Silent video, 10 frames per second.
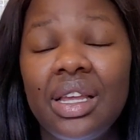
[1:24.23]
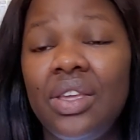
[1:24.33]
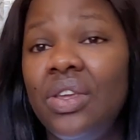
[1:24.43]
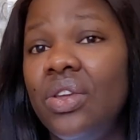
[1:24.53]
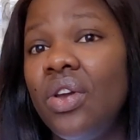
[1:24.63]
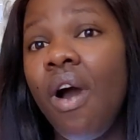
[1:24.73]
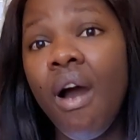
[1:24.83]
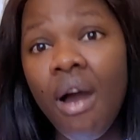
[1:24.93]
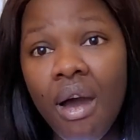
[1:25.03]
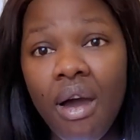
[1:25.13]

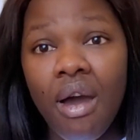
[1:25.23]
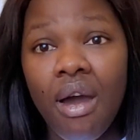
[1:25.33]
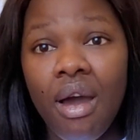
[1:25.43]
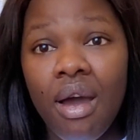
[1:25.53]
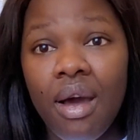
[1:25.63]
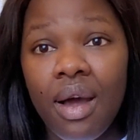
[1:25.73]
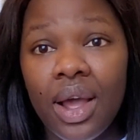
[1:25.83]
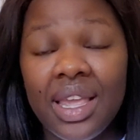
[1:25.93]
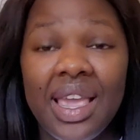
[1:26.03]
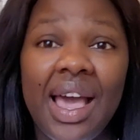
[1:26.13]
Yeah.
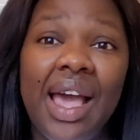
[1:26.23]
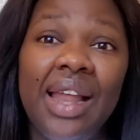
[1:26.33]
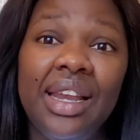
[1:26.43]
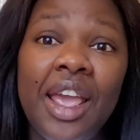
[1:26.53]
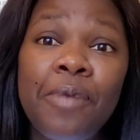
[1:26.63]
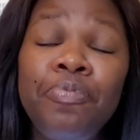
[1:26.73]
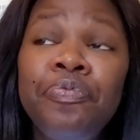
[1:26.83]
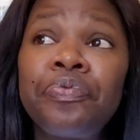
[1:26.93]
Yeah. Ne?